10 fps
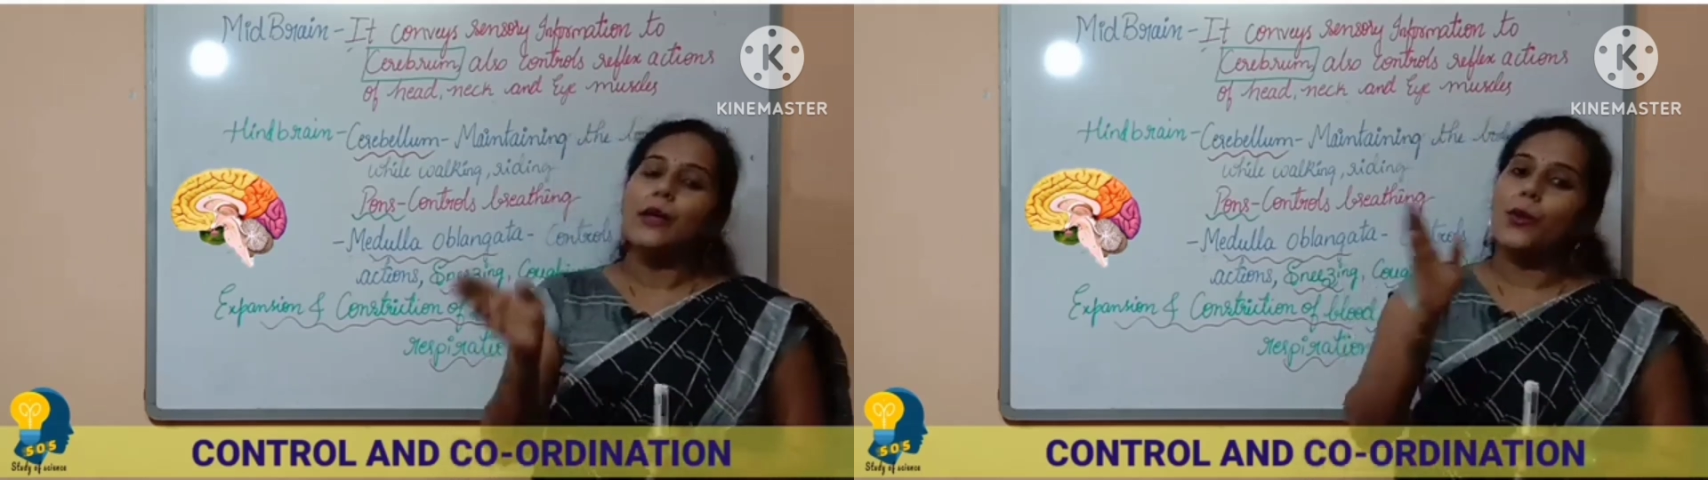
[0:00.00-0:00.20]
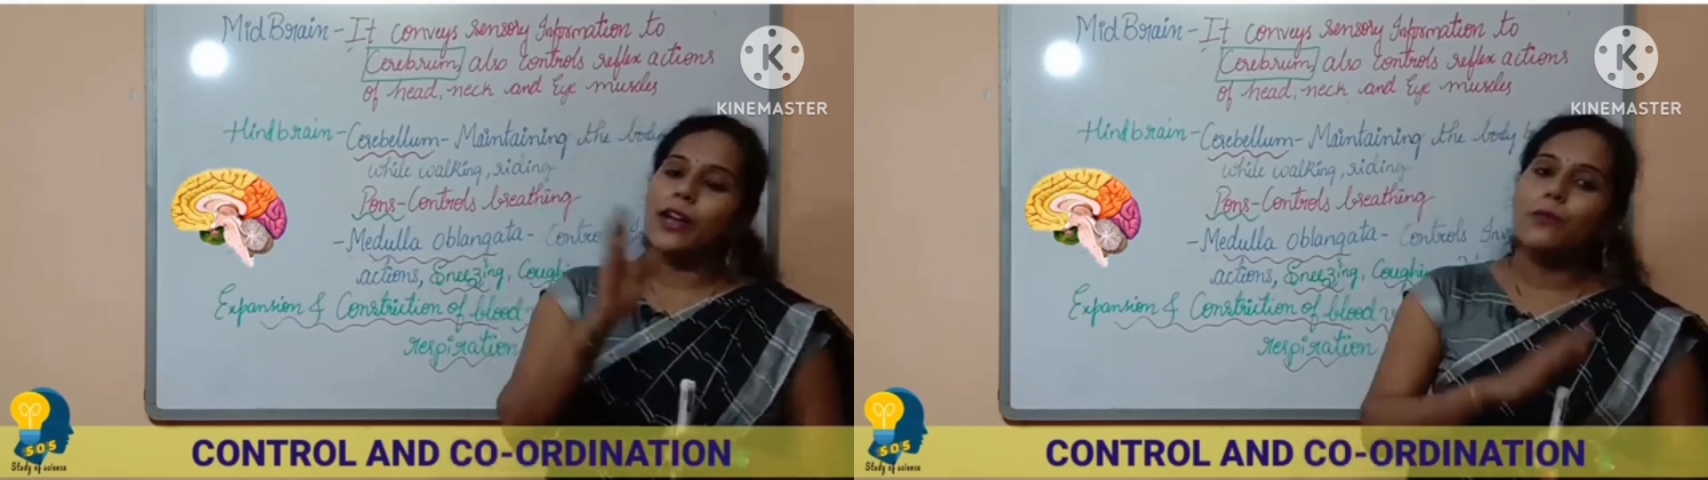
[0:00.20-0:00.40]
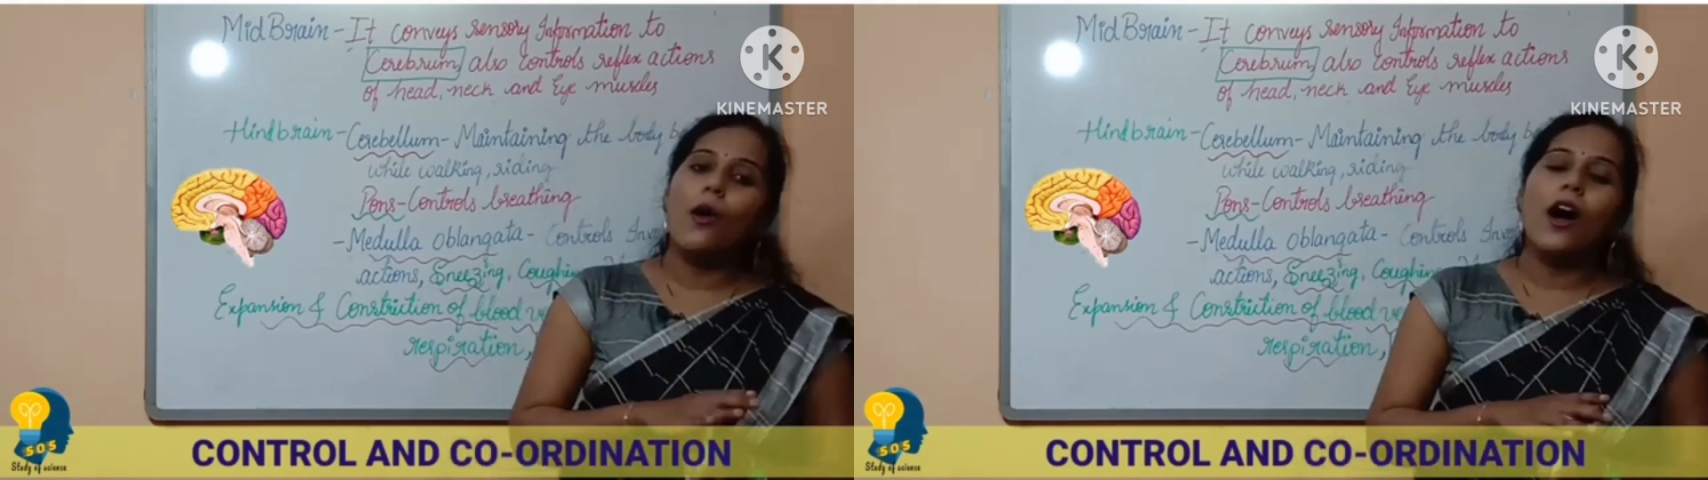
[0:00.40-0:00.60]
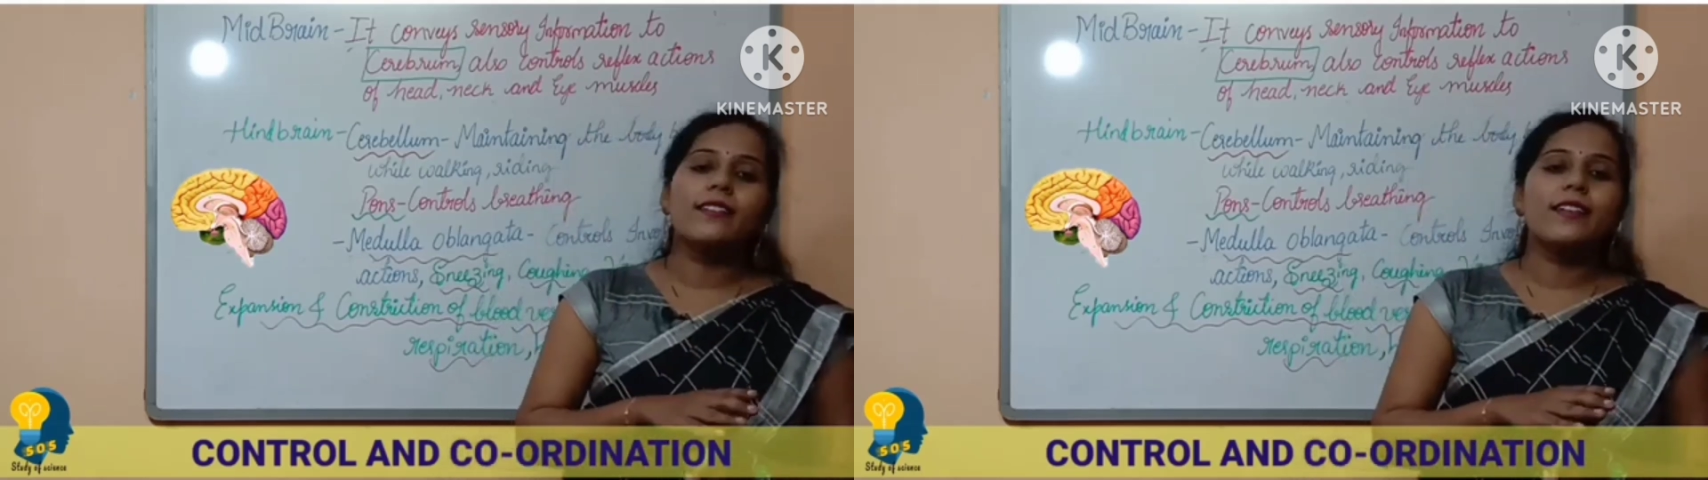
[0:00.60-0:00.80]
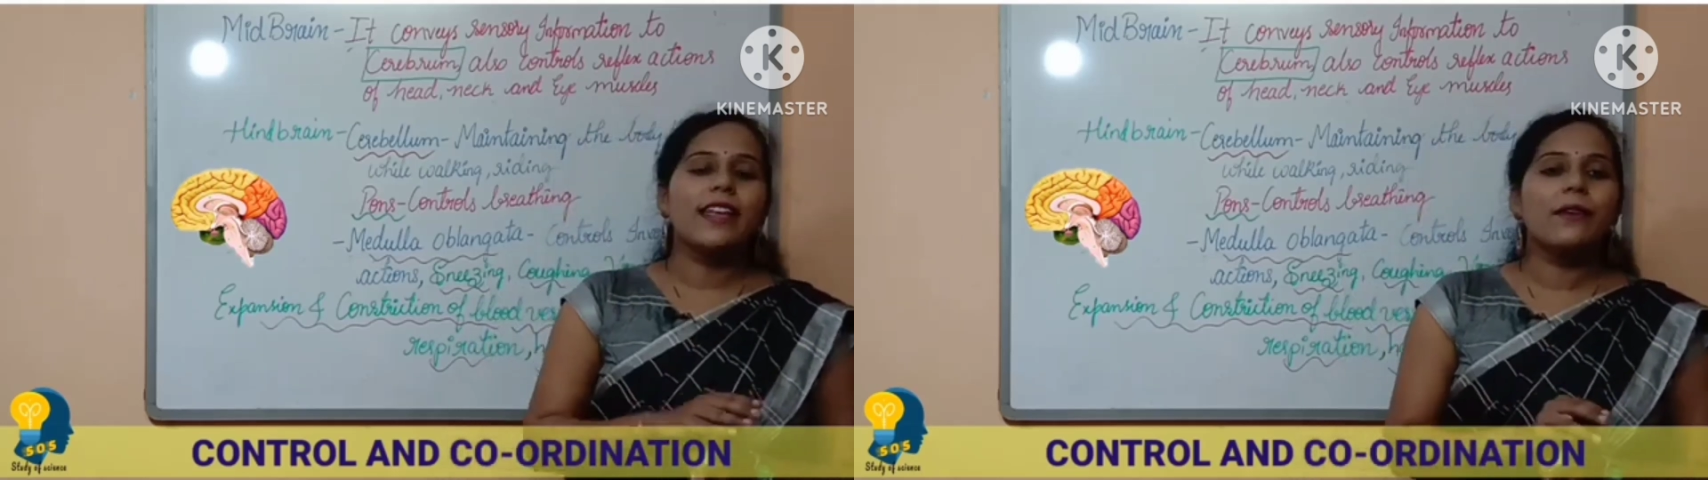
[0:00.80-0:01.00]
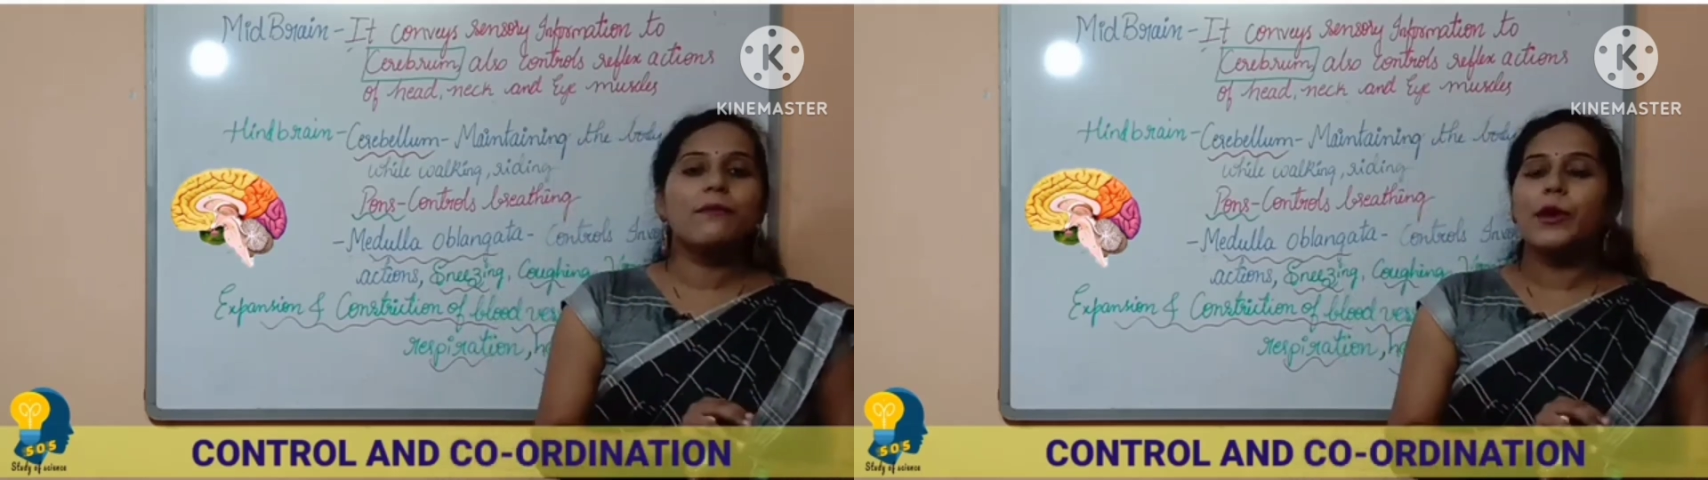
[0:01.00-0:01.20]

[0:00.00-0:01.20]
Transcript: You can watch the same